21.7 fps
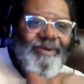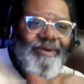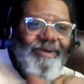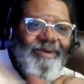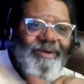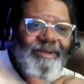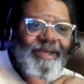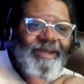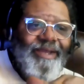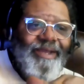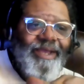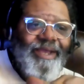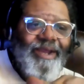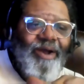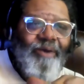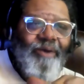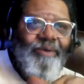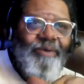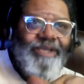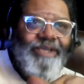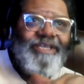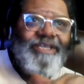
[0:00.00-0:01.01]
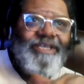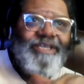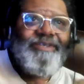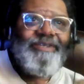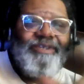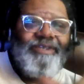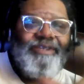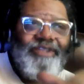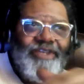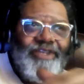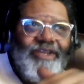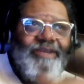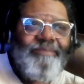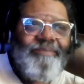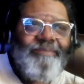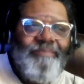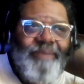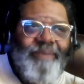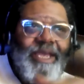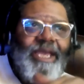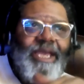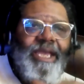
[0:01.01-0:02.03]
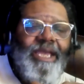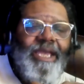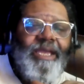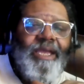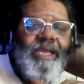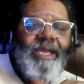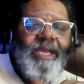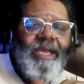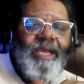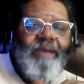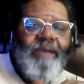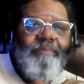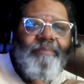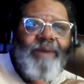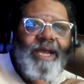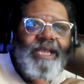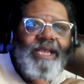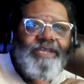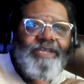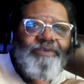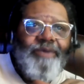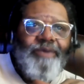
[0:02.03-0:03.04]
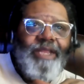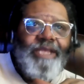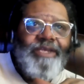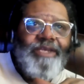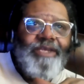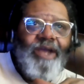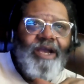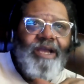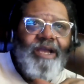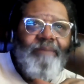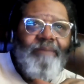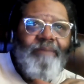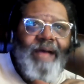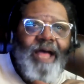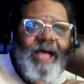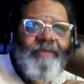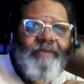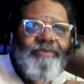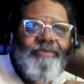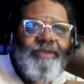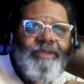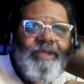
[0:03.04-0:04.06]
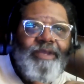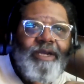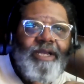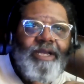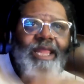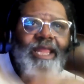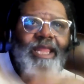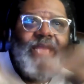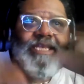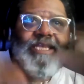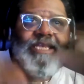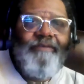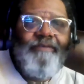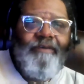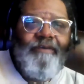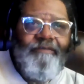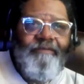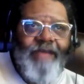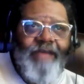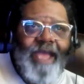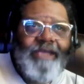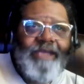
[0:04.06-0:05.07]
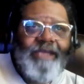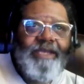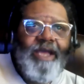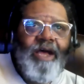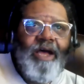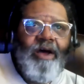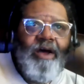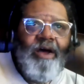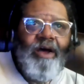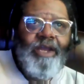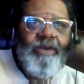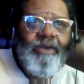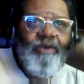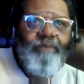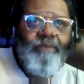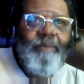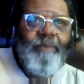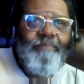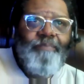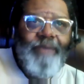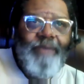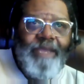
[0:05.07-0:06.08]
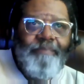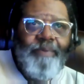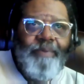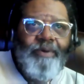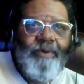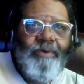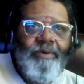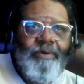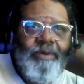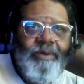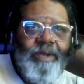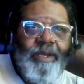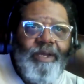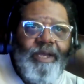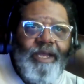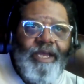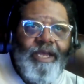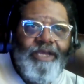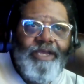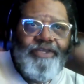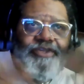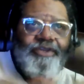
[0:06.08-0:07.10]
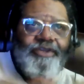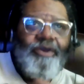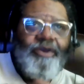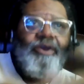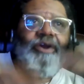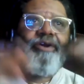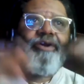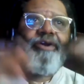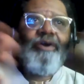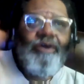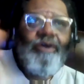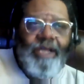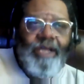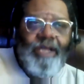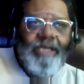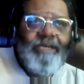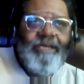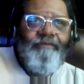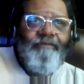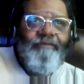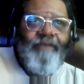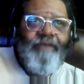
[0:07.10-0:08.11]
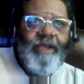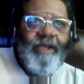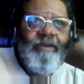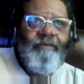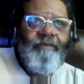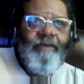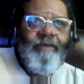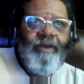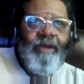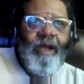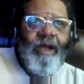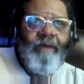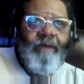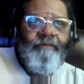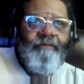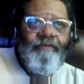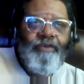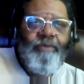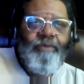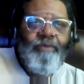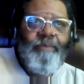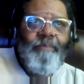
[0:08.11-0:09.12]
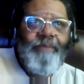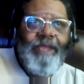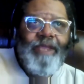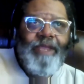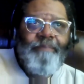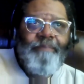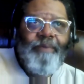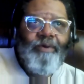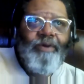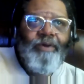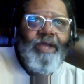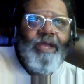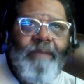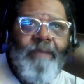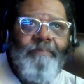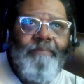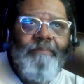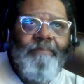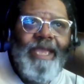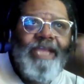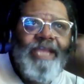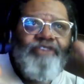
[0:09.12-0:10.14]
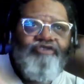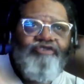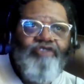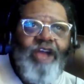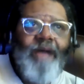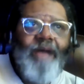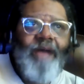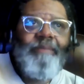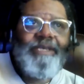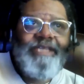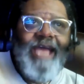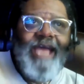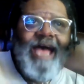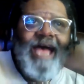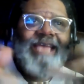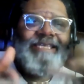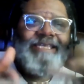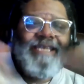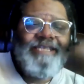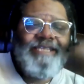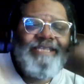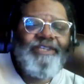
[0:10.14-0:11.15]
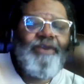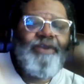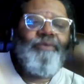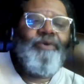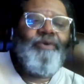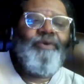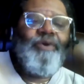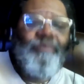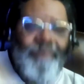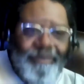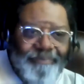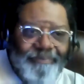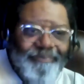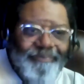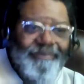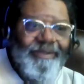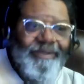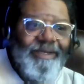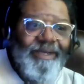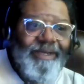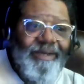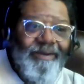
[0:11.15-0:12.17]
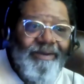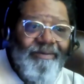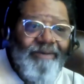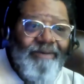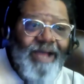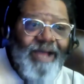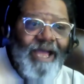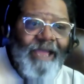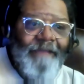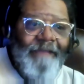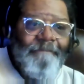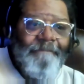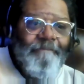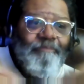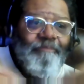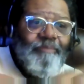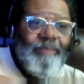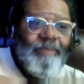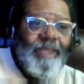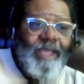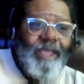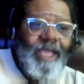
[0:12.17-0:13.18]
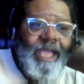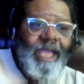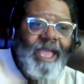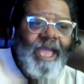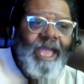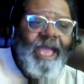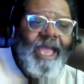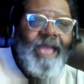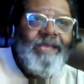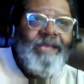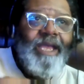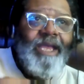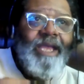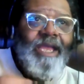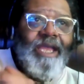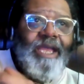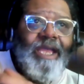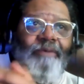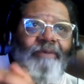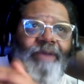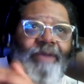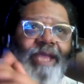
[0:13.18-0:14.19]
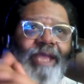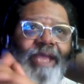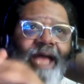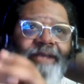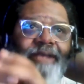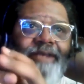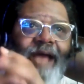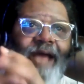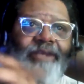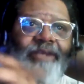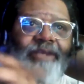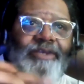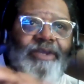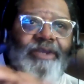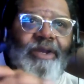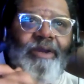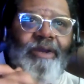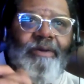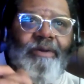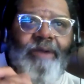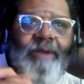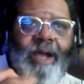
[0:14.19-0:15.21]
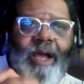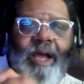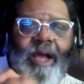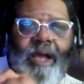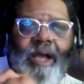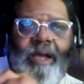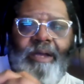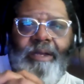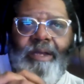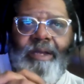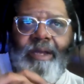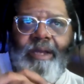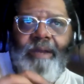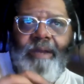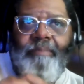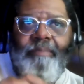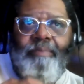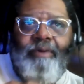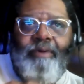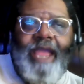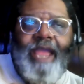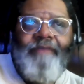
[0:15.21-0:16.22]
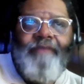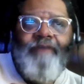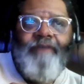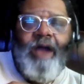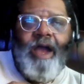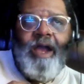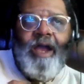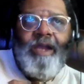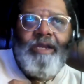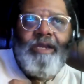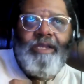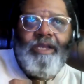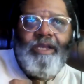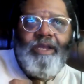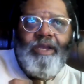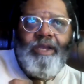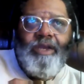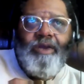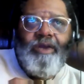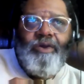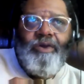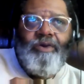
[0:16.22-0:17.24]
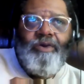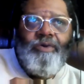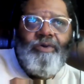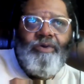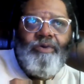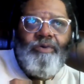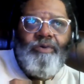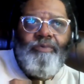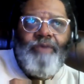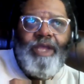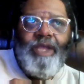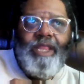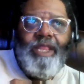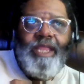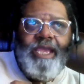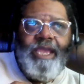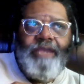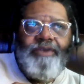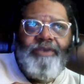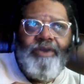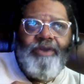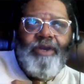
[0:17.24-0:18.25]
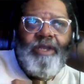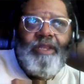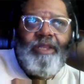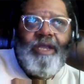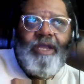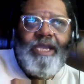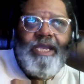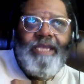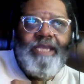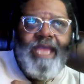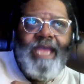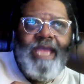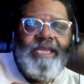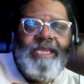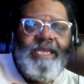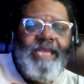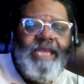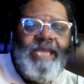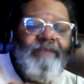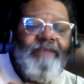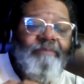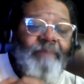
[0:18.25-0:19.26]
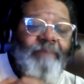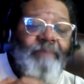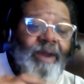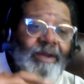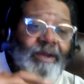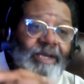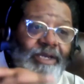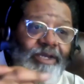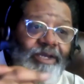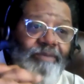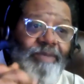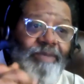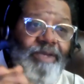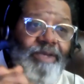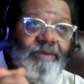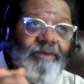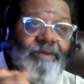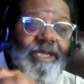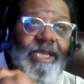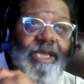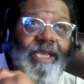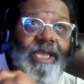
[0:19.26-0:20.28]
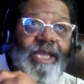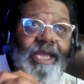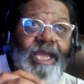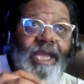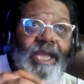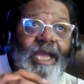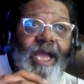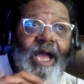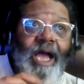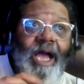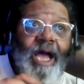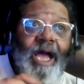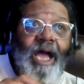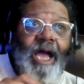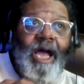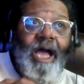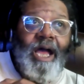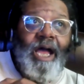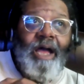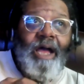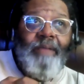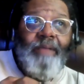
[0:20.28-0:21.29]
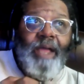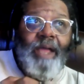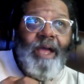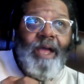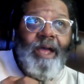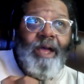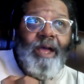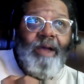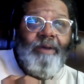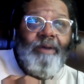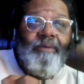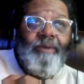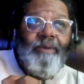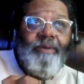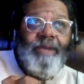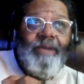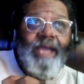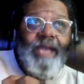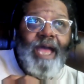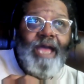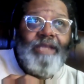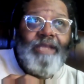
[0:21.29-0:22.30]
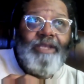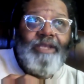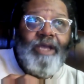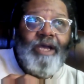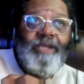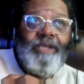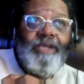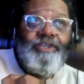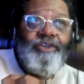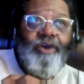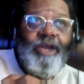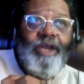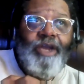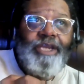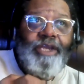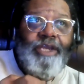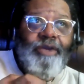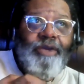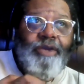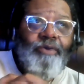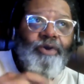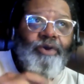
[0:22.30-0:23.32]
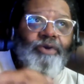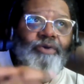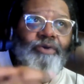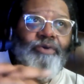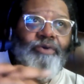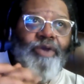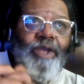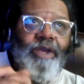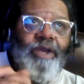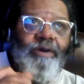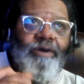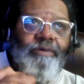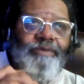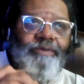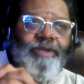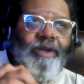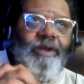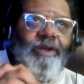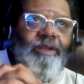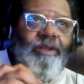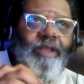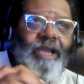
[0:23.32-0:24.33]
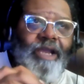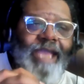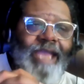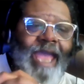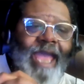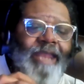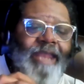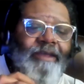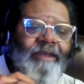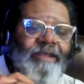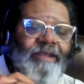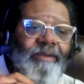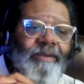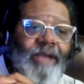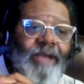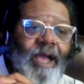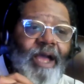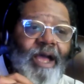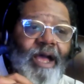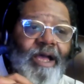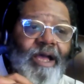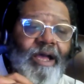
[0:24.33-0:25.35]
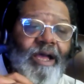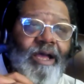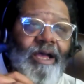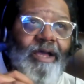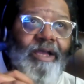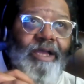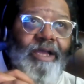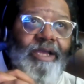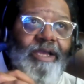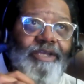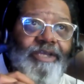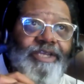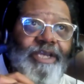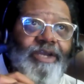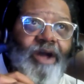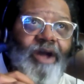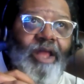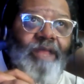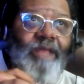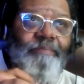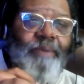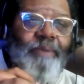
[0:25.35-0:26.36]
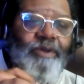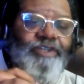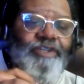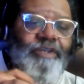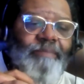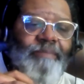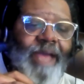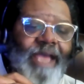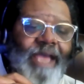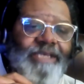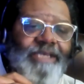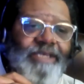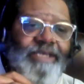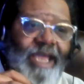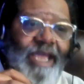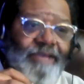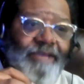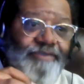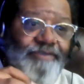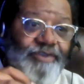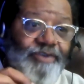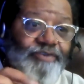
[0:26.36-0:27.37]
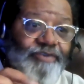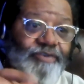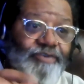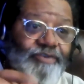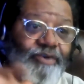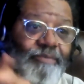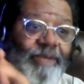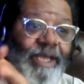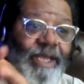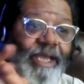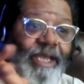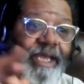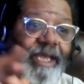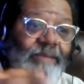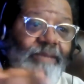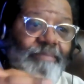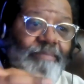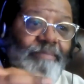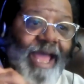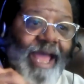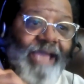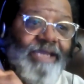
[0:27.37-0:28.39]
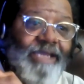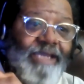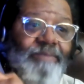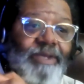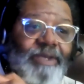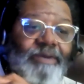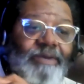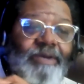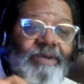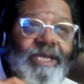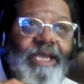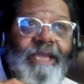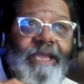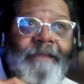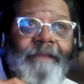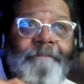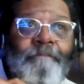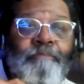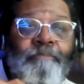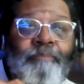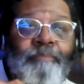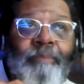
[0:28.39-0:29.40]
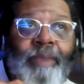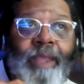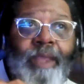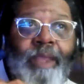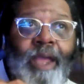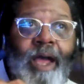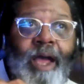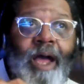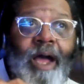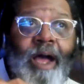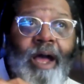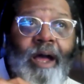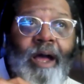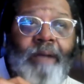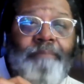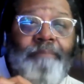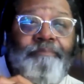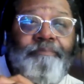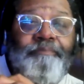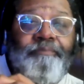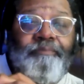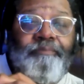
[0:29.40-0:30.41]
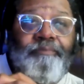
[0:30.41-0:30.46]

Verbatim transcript: you know, which is shouldn't be, but it's really talking about the collective effect on a group of people, historical collective effect of a of group of people being traumatized as a group, right? And we got Dr. Uh, Braveheart, who really took a look at that in the Native American community. Uh, uh, we got uh, Joy DeGruy, who took a look at it. Uh, she called it post traumatic slave syndrome in the Black community. Um,